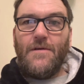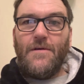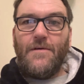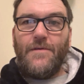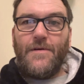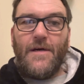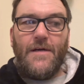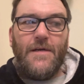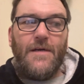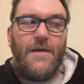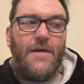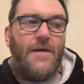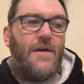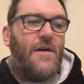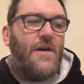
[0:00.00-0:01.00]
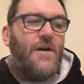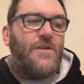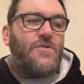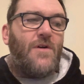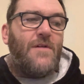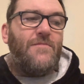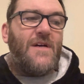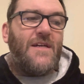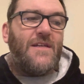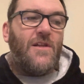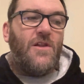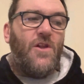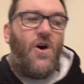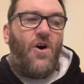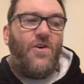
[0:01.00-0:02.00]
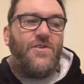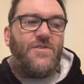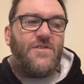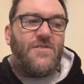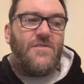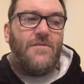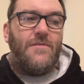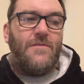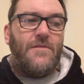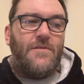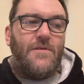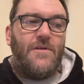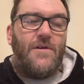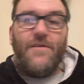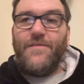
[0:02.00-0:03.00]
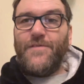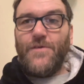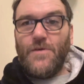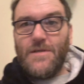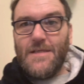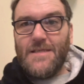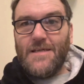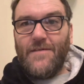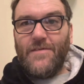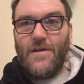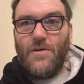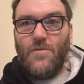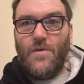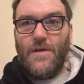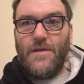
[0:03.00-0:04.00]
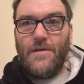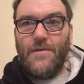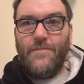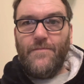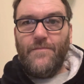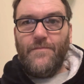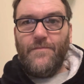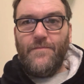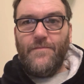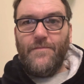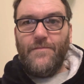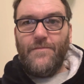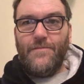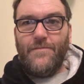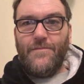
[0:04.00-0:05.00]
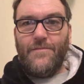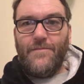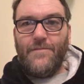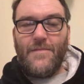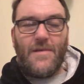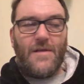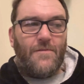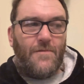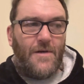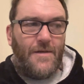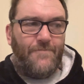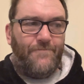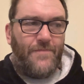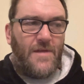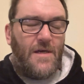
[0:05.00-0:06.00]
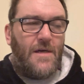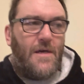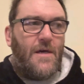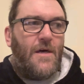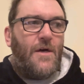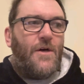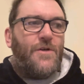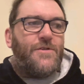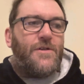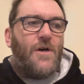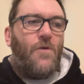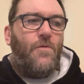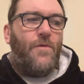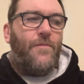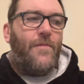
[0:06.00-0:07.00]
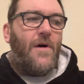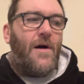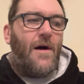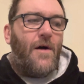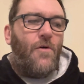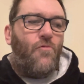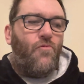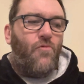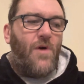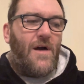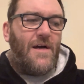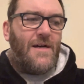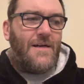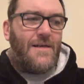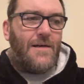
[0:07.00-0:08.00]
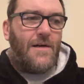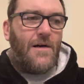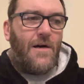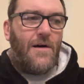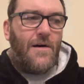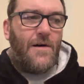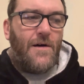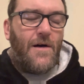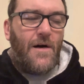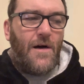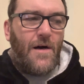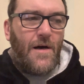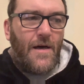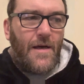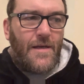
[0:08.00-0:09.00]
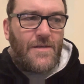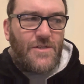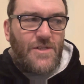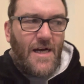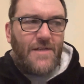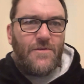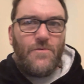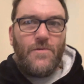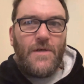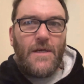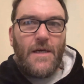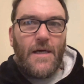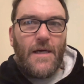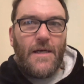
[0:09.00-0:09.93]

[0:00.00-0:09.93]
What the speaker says: Okay, so I made a loss of 37 quid. All right, so where January